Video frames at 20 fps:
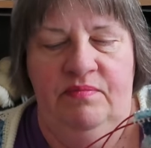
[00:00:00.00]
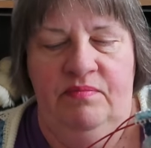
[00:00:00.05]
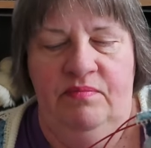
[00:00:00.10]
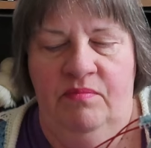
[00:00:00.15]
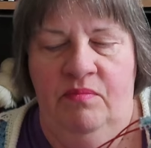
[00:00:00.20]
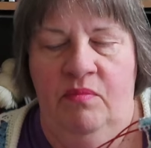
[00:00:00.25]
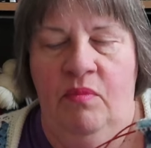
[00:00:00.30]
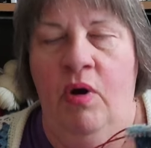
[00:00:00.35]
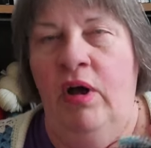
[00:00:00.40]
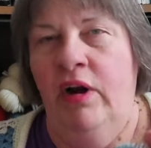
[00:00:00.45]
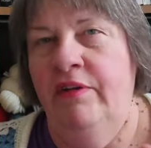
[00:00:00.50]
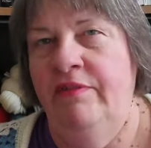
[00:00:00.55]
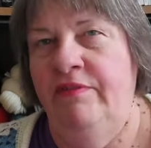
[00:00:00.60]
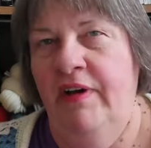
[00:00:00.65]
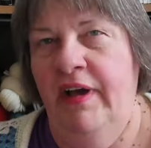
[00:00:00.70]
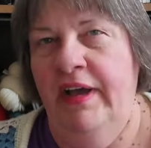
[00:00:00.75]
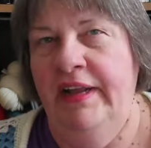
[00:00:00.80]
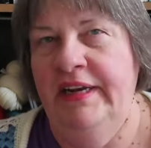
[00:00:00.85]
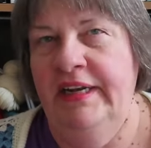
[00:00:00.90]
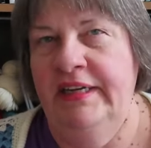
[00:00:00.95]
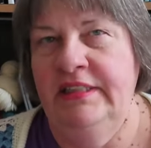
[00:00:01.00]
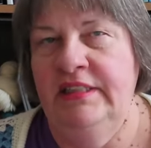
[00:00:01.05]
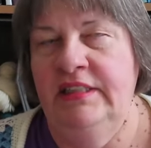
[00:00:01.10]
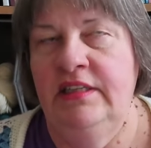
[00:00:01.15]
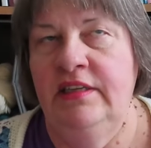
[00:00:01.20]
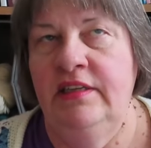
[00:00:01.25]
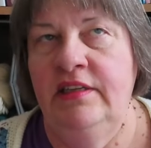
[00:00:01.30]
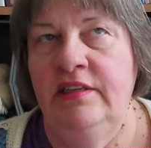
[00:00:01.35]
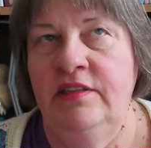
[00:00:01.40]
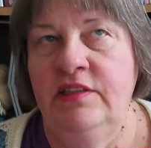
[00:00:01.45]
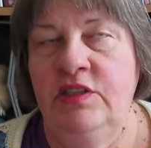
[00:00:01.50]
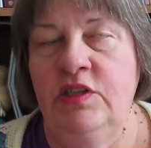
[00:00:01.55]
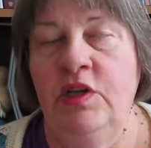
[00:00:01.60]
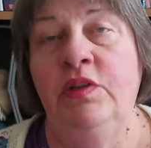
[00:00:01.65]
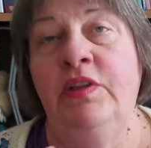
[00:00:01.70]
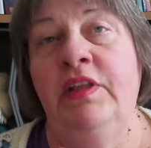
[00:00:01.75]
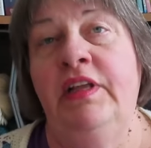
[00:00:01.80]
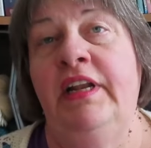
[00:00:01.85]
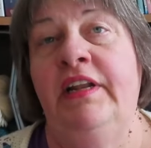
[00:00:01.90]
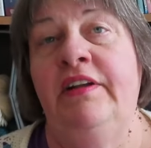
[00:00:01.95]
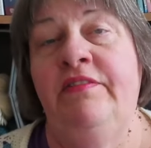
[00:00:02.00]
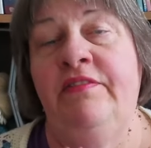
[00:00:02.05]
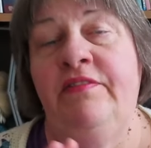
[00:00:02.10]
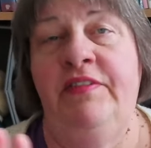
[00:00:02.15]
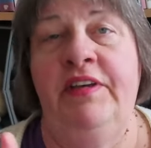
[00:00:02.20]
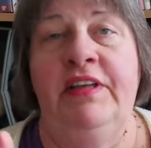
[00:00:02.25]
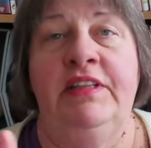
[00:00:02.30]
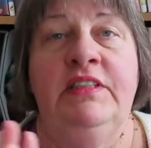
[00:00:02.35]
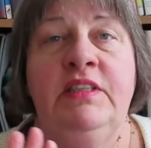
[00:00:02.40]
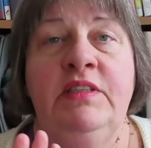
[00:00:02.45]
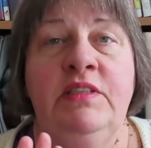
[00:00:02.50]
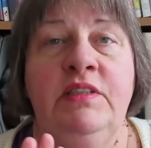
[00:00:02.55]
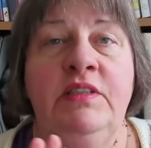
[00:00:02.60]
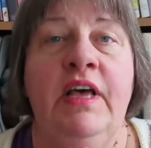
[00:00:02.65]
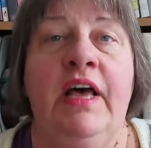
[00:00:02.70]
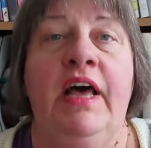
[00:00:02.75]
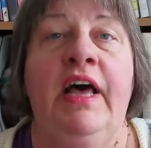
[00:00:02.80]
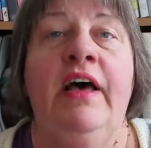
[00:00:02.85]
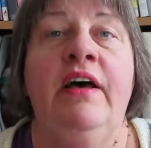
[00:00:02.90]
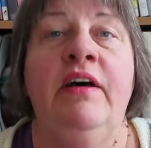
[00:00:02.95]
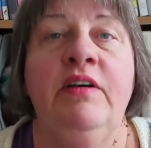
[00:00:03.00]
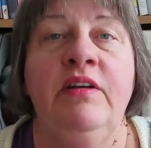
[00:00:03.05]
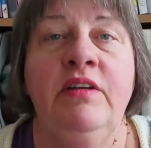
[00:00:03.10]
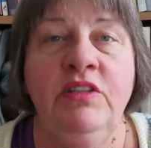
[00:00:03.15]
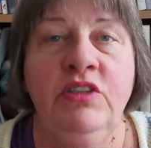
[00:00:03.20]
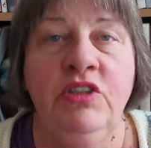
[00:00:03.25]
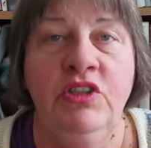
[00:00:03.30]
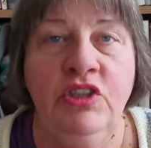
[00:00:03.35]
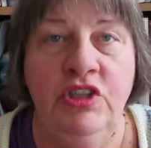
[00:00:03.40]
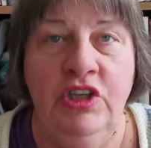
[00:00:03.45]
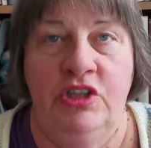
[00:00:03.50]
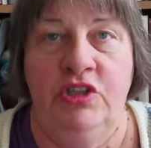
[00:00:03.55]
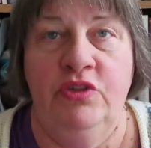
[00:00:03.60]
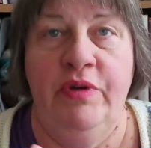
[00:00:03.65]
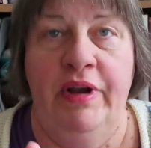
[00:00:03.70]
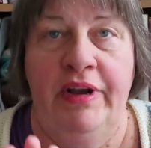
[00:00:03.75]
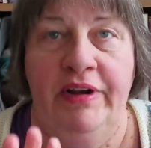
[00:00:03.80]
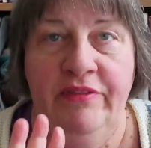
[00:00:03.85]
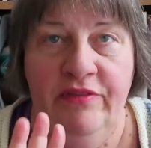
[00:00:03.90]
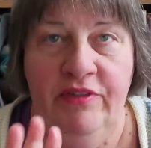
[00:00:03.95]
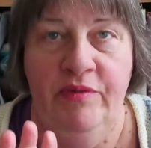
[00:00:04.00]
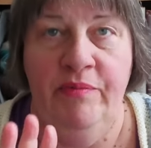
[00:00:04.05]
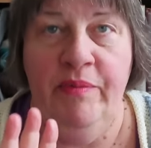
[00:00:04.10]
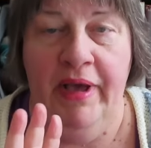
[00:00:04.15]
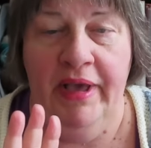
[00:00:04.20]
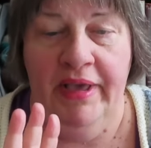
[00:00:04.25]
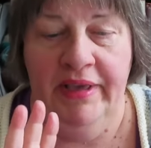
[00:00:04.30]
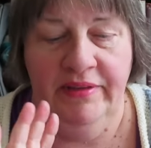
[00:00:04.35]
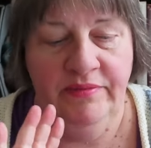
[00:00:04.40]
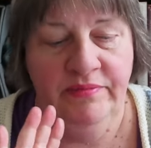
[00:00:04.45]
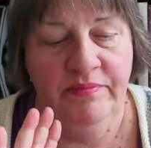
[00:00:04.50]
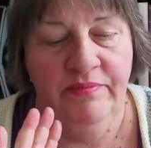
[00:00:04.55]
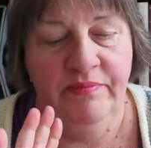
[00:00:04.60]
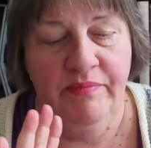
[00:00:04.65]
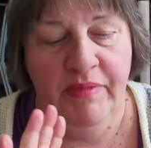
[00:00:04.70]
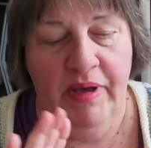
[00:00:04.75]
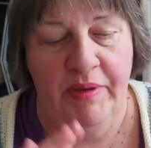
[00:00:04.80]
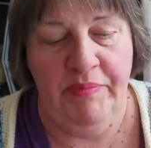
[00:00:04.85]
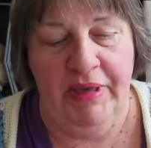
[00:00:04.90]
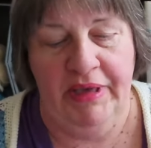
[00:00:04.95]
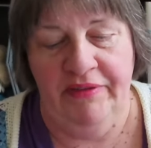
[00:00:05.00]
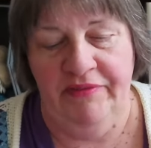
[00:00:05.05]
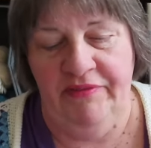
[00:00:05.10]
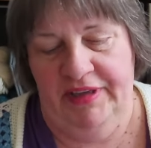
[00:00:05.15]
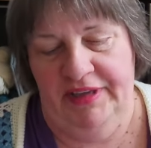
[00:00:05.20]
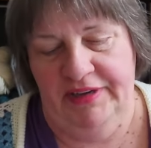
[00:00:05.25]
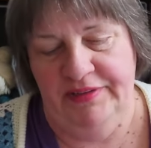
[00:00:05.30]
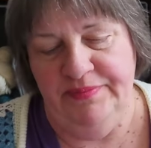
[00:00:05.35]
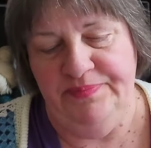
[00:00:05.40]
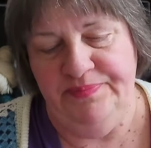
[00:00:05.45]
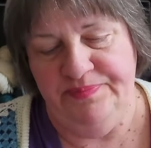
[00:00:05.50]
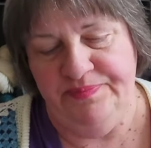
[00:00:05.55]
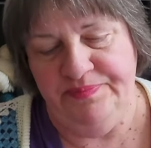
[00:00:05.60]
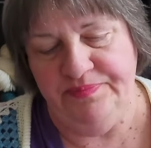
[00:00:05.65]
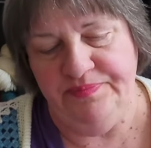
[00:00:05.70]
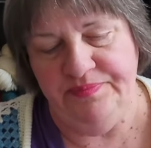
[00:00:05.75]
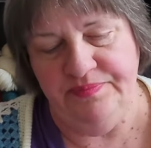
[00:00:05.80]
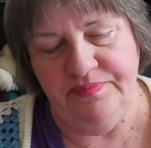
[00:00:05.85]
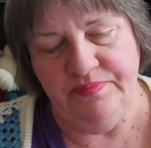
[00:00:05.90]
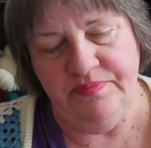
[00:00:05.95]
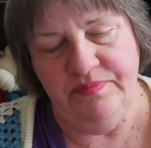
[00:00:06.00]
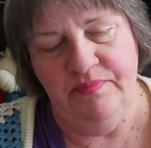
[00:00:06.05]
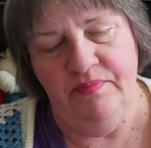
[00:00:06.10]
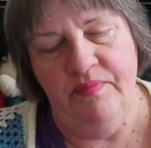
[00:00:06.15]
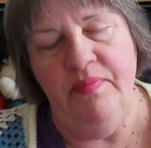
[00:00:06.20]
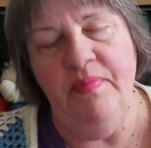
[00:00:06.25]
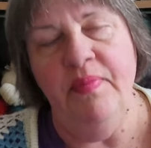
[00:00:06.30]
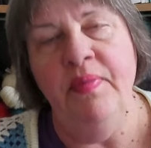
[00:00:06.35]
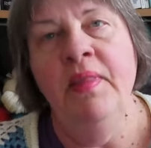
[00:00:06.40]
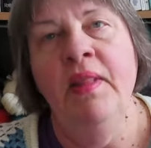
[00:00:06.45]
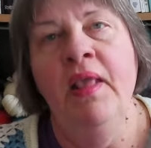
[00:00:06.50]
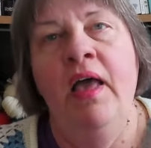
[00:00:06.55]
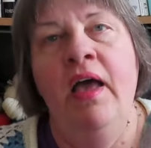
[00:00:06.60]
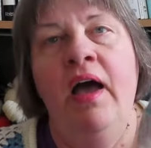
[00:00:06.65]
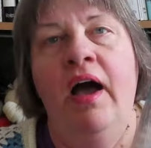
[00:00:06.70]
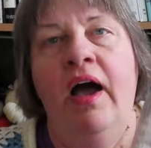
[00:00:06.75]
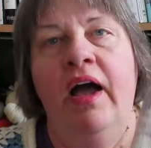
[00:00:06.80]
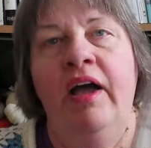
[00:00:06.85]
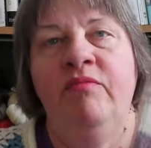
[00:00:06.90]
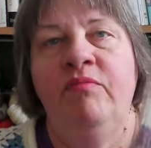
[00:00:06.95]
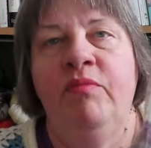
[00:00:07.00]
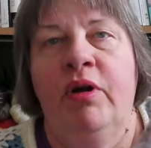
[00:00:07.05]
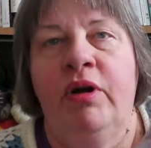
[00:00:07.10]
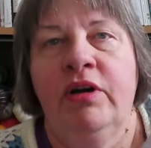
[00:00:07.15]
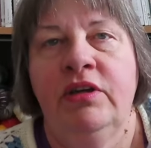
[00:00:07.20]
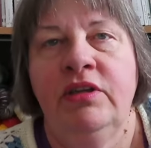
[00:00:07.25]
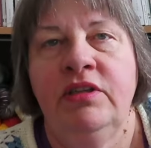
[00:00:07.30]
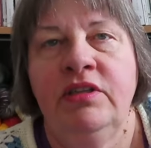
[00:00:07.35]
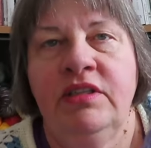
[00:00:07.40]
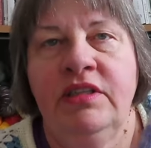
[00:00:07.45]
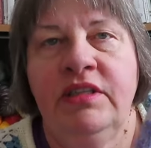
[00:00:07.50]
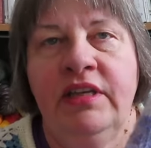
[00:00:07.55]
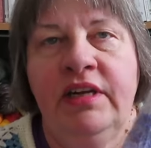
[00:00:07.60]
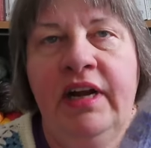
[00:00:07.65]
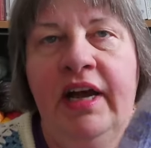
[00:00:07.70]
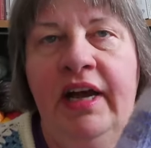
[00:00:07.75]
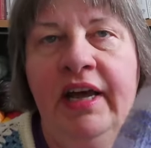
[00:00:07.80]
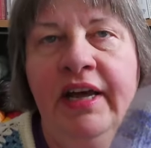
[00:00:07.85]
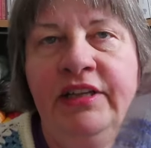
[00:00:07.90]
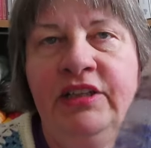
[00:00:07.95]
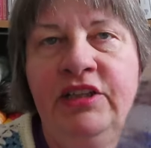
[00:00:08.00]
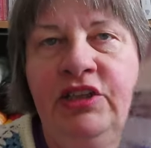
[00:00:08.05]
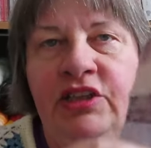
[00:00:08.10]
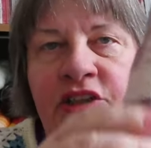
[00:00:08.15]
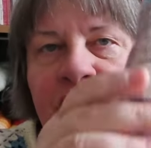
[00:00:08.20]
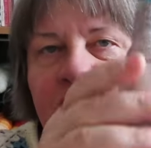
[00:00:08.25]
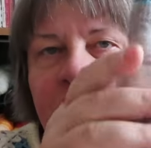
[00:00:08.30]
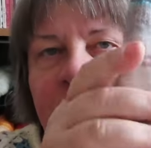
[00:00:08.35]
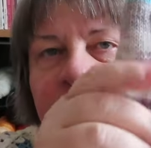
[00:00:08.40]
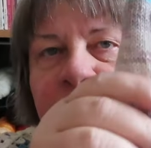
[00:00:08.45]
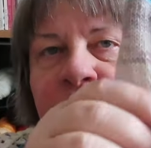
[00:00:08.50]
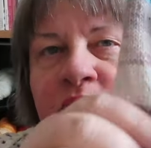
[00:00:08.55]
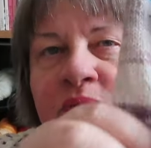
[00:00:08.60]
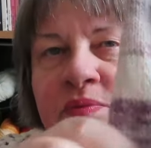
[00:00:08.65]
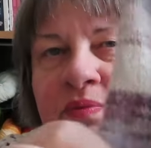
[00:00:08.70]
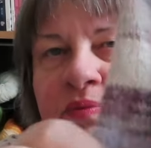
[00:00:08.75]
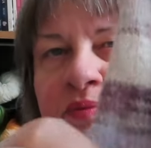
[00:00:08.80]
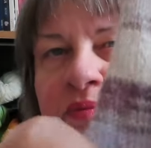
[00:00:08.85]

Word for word: modified it so that it fits just right for my my big feet. I have markers that I do